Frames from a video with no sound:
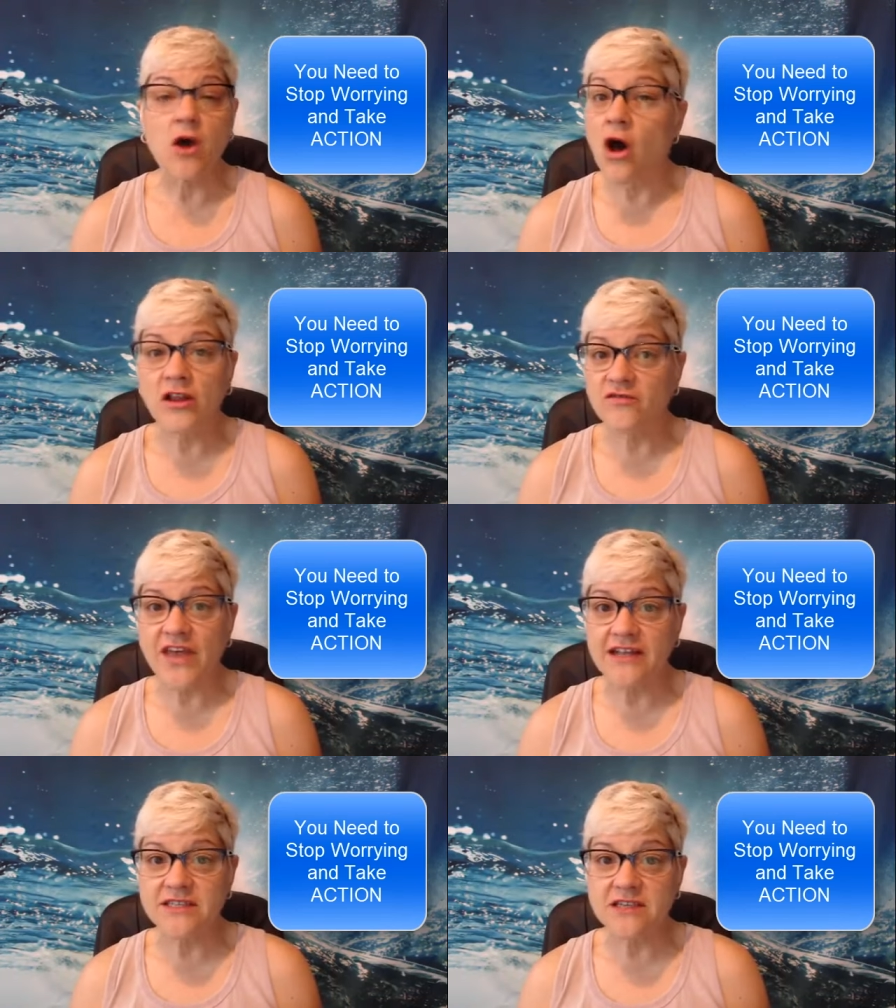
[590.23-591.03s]
All of
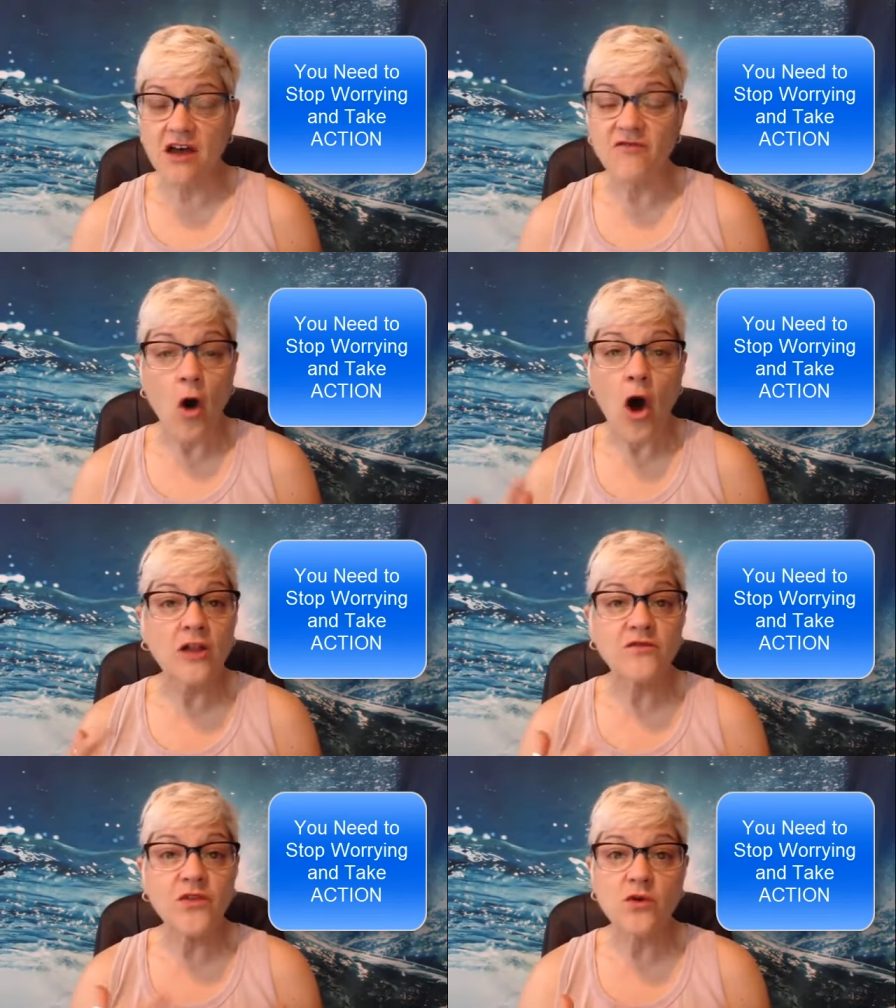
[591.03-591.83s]
that stuff,
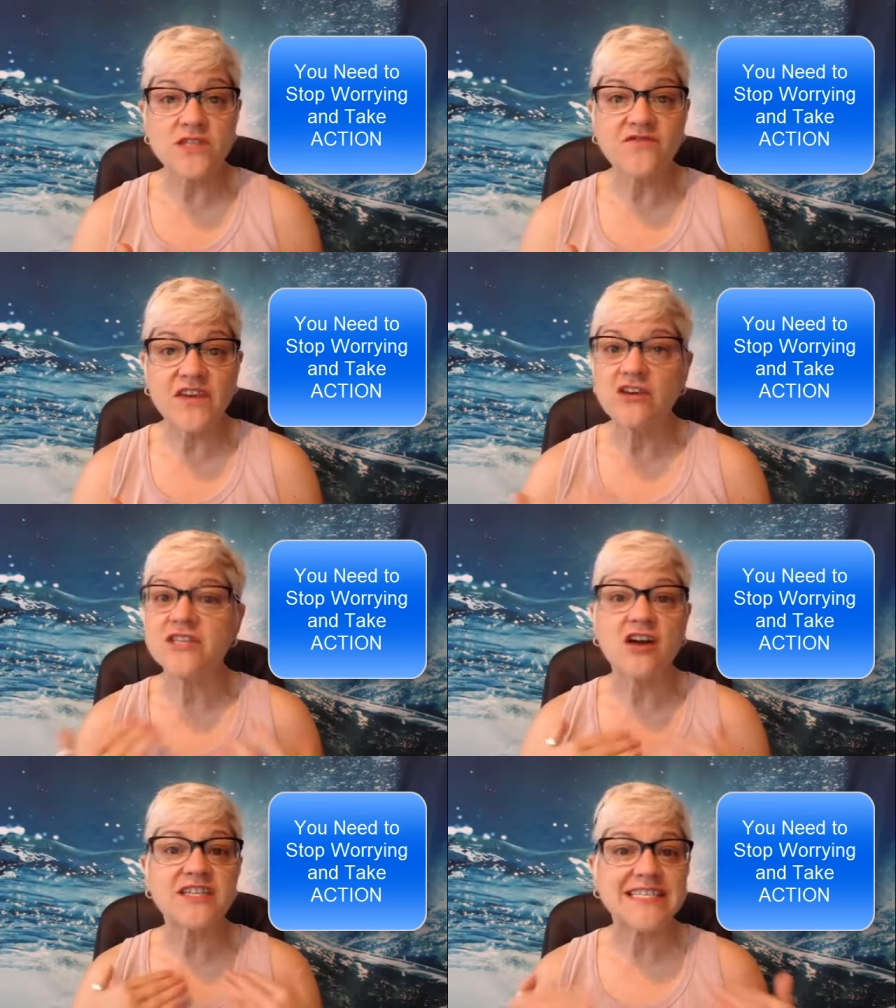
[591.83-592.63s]
all of those fears
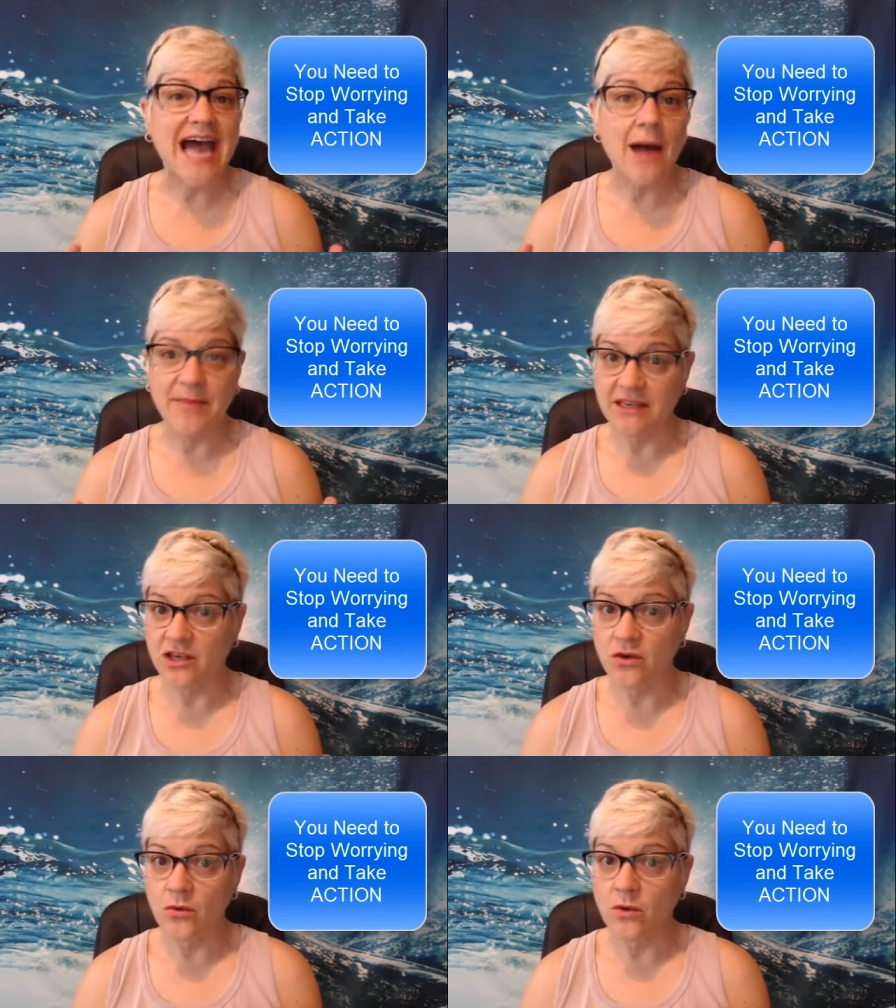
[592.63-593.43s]
are stopping you,